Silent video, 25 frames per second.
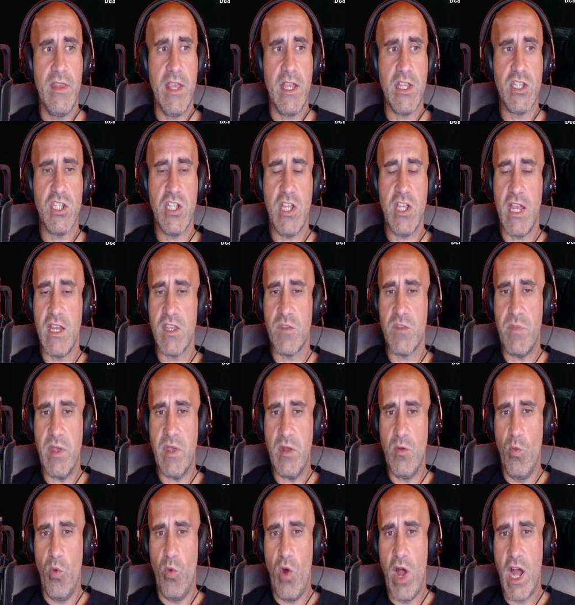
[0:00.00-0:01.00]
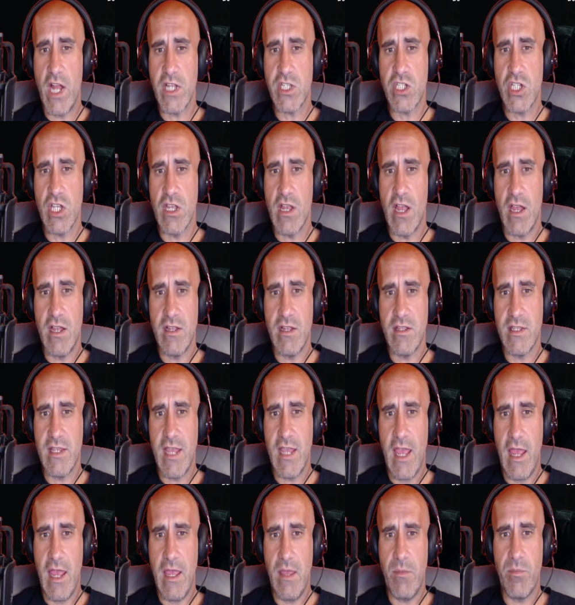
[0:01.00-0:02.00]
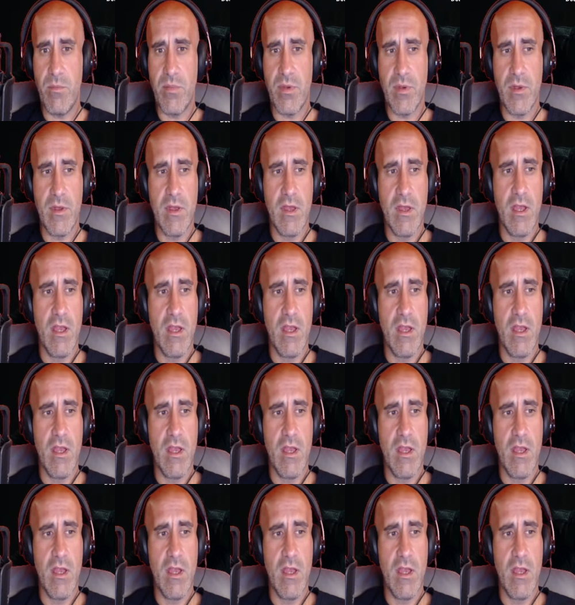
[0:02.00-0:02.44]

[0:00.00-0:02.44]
that she has been watching on tape